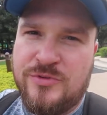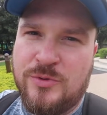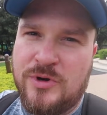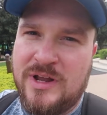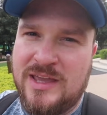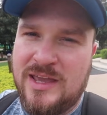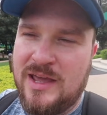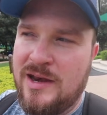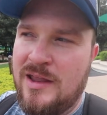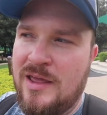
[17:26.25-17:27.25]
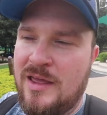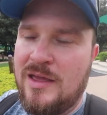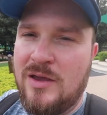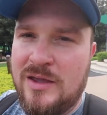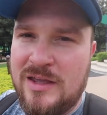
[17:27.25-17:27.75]
Resort again?
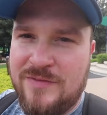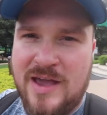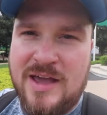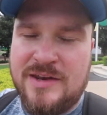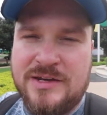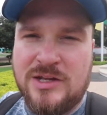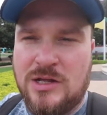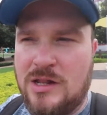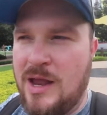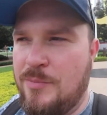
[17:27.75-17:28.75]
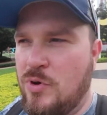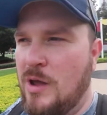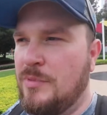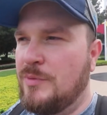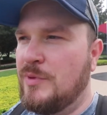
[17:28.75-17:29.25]
If I had a deal, I
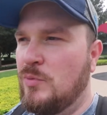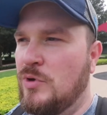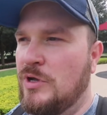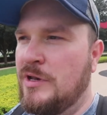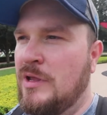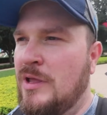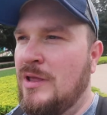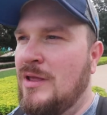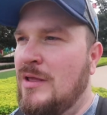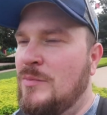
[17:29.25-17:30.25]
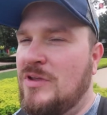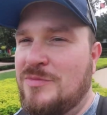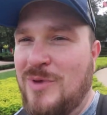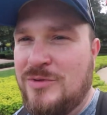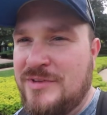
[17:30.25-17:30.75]
probably would,
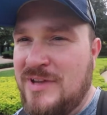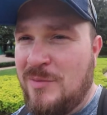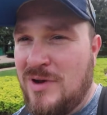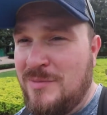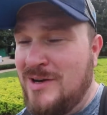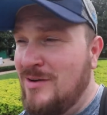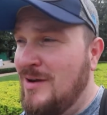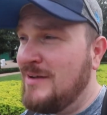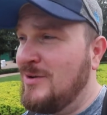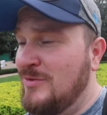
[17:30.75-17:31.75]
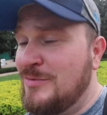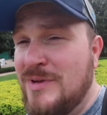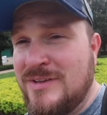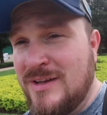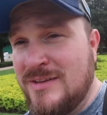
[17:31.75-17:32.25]
because most of the time when I'm here, I don't
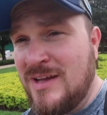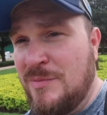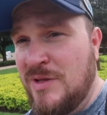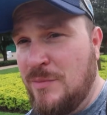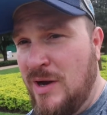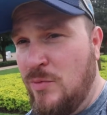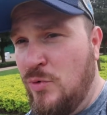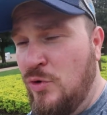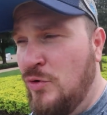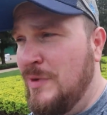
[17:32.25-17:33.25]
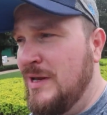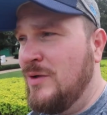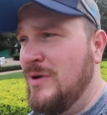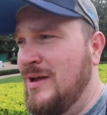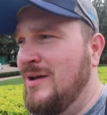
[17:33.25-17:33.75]
spend a ton of time in my room
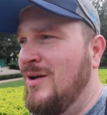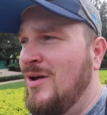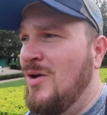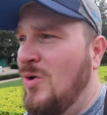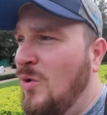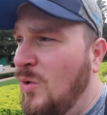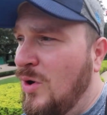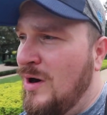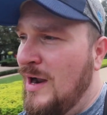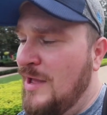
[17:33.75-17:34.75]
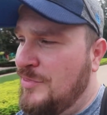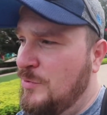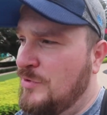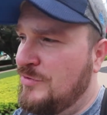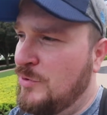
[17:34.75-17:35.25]
anyway, or at the
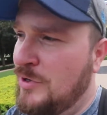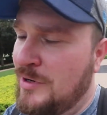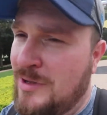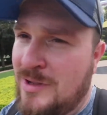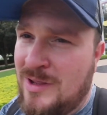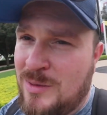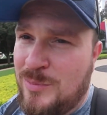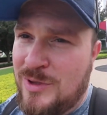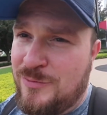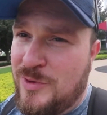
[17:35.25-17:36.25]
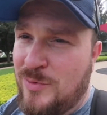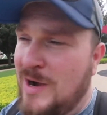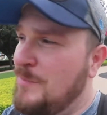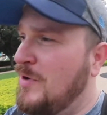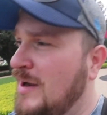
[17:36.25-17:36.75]
resort. But for the
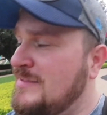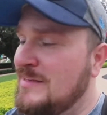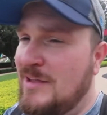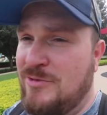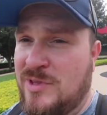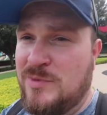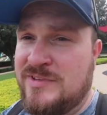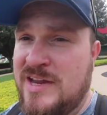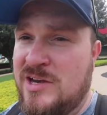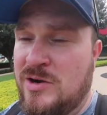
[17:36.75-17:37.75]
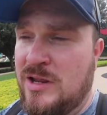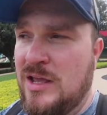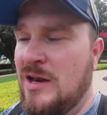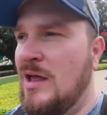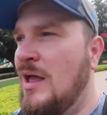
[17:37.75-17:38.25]
right price, I definitely would stay here again.